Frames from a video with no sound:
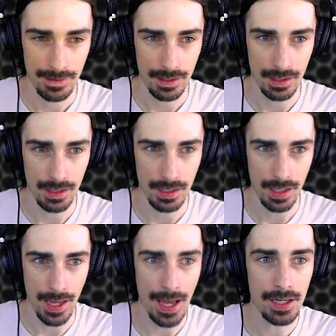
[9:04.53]

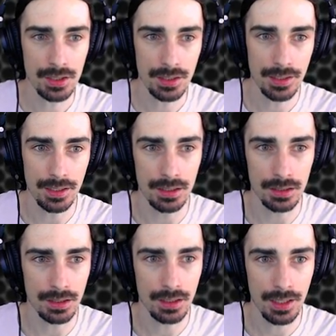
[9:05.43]
Yeah, actually,
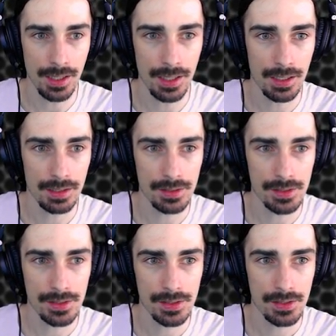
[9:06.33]

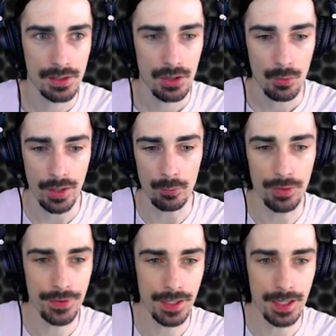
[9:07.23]
unless... Wait,
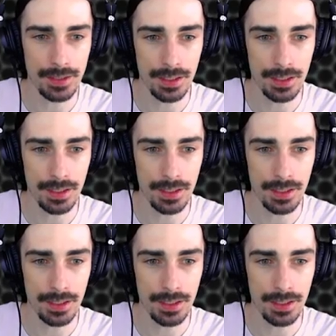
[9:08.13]
one thing I